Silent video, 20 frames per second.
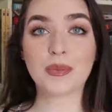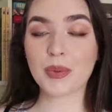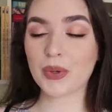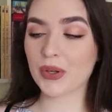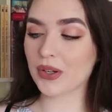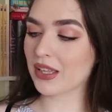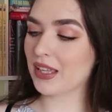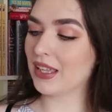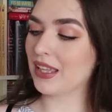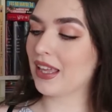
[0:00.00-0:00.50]

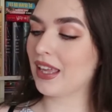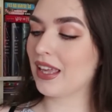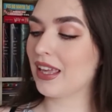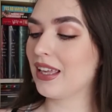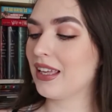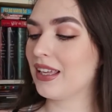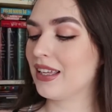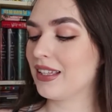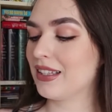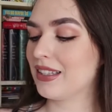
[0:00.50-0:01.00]
book
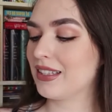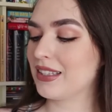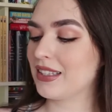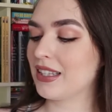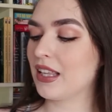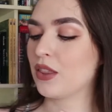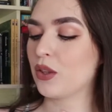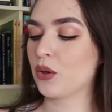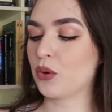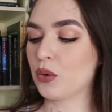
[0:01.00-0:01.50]
is
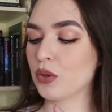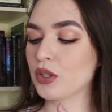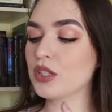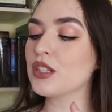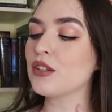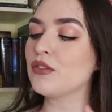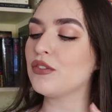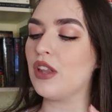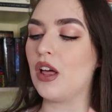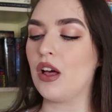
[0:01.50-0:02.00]
The Course
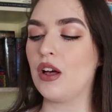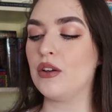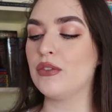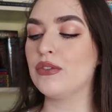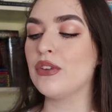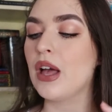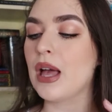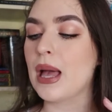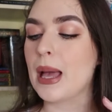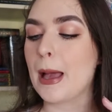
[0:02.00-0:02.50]
of
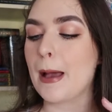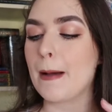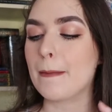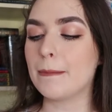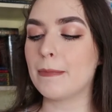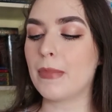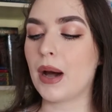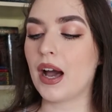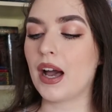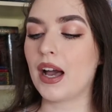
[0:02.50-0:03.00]
Love
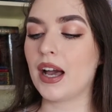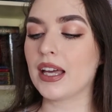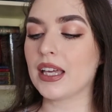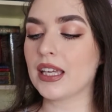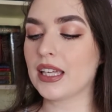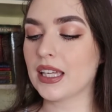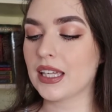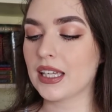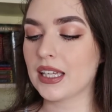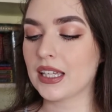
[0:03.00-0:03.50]
by
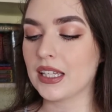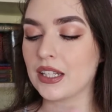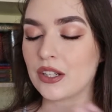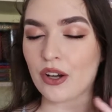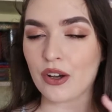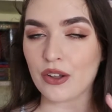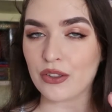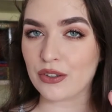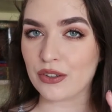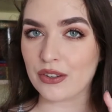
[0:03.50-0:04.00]
an
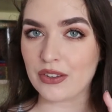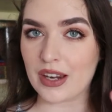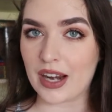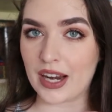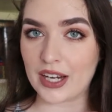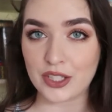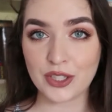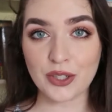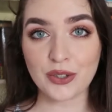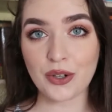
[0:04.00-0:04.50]
author that
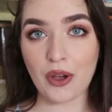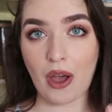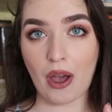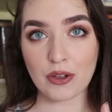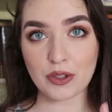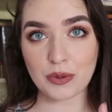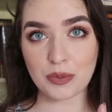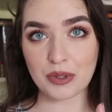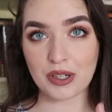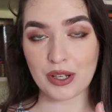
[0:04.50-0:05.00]
I don't know
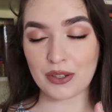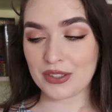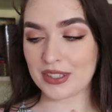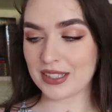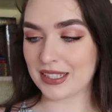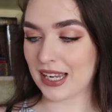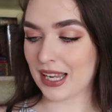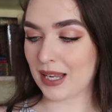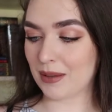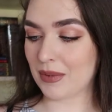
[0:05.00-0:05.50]
how to pronounce
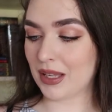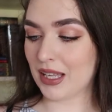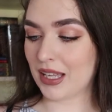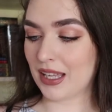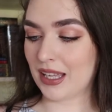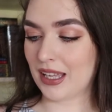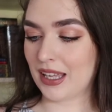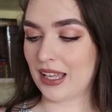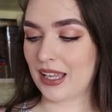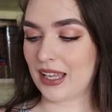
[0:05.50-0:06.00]
his name.
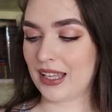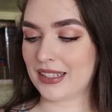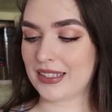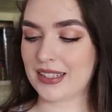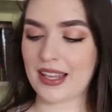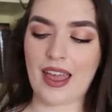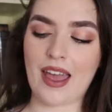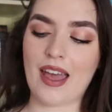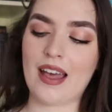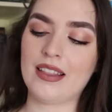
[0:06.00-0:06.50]
It's
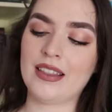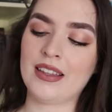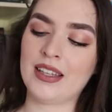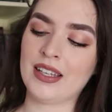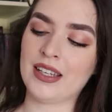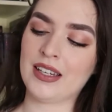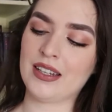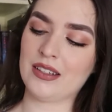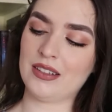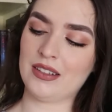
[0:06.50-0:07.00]

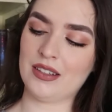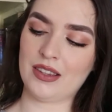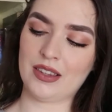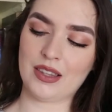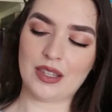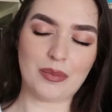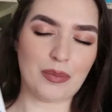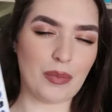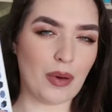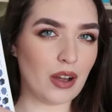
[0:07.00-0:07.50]
Alain
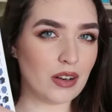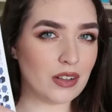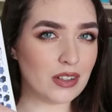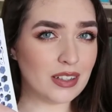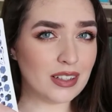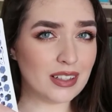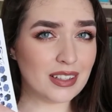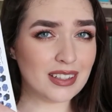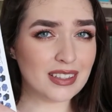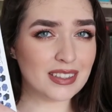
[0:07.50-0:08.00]
the
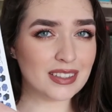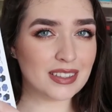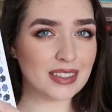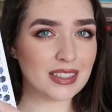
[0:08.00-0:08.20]
Button?